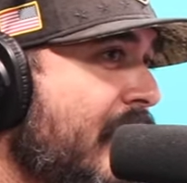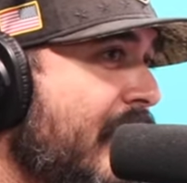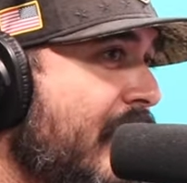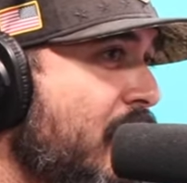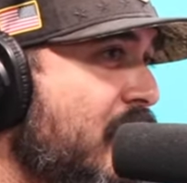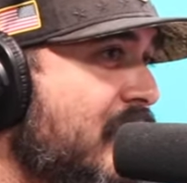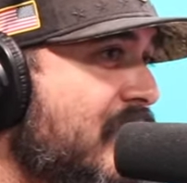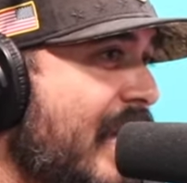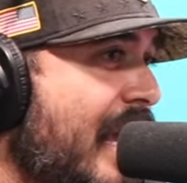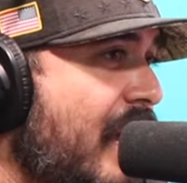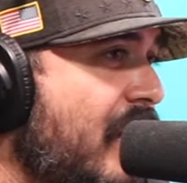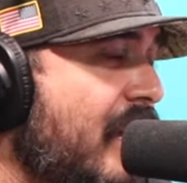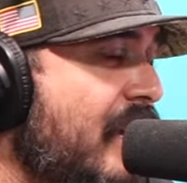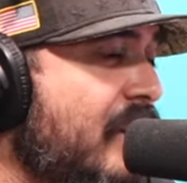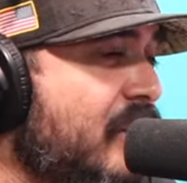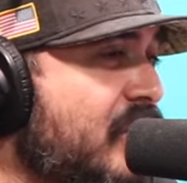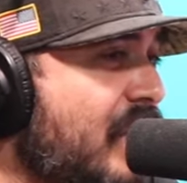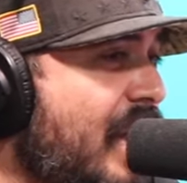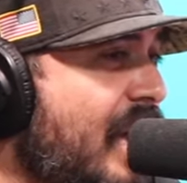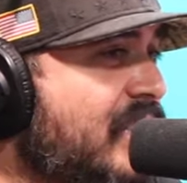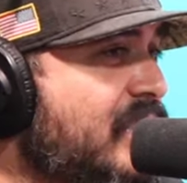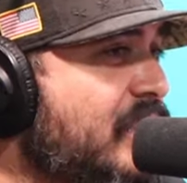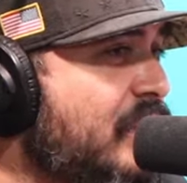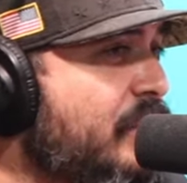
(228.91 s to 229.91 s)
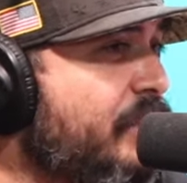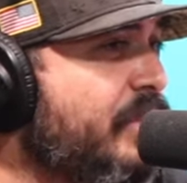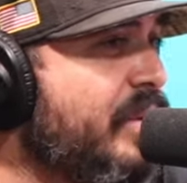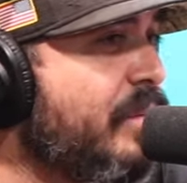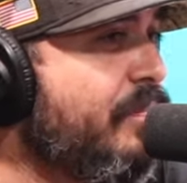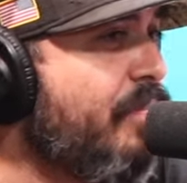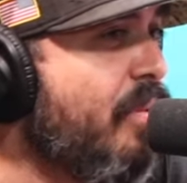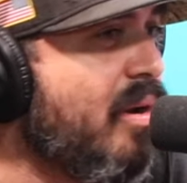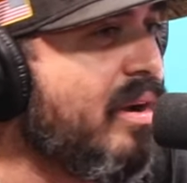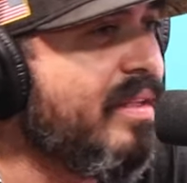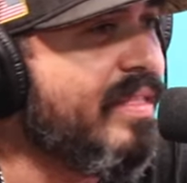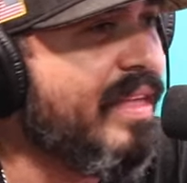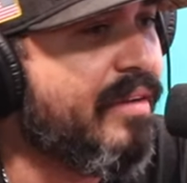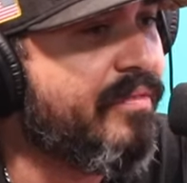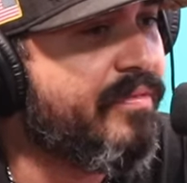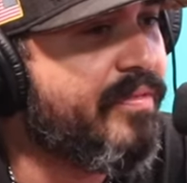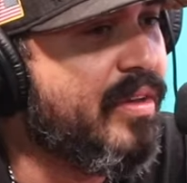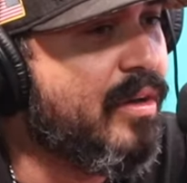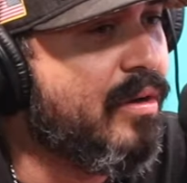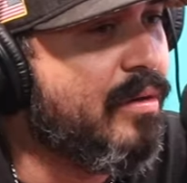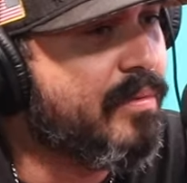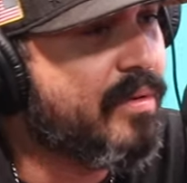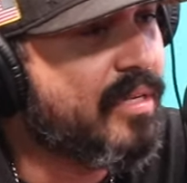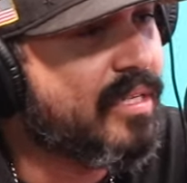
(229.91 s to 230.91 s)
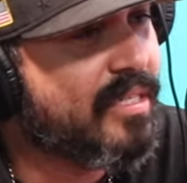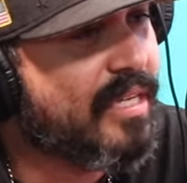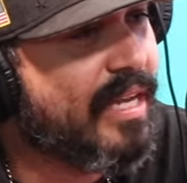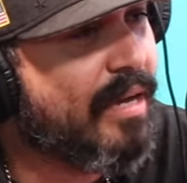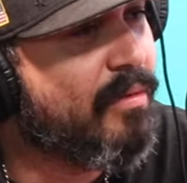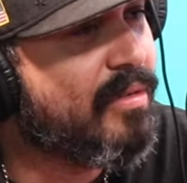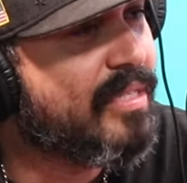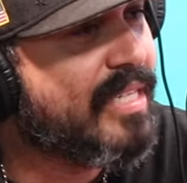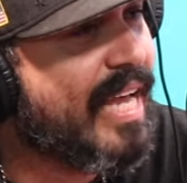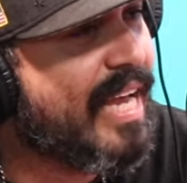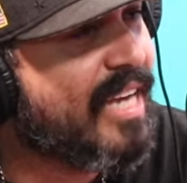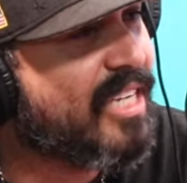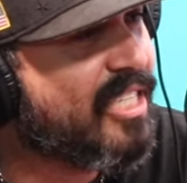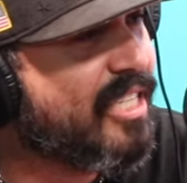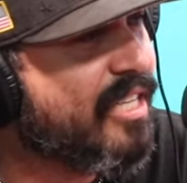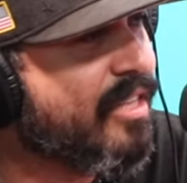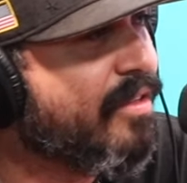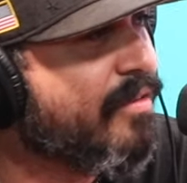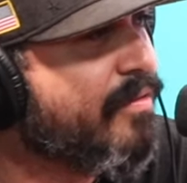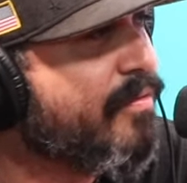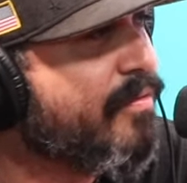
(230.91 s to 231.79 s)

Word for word: it was out, it was awesome to be a part of that film because that was actually the